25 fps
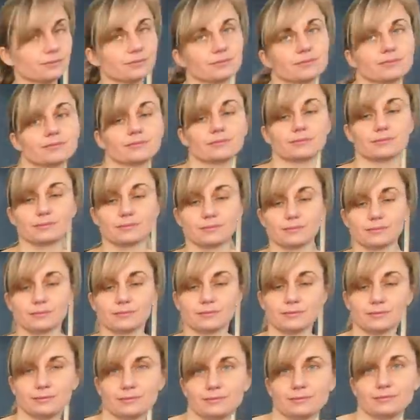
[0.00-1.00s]

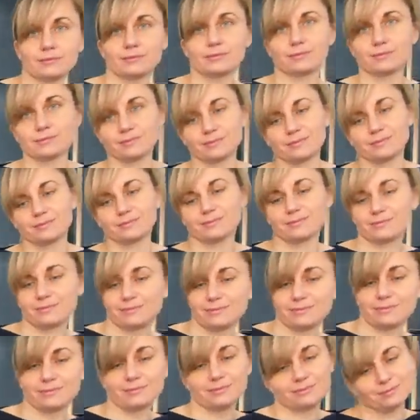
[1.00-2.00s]

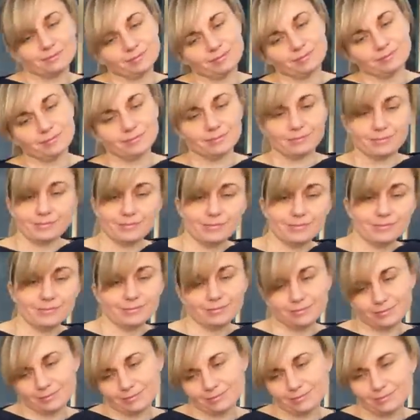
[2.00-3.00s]

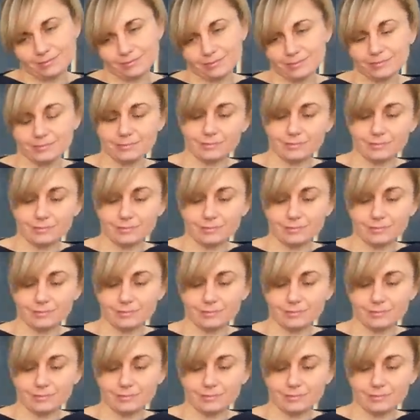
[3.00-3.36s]
No words are spoken by the person on screen.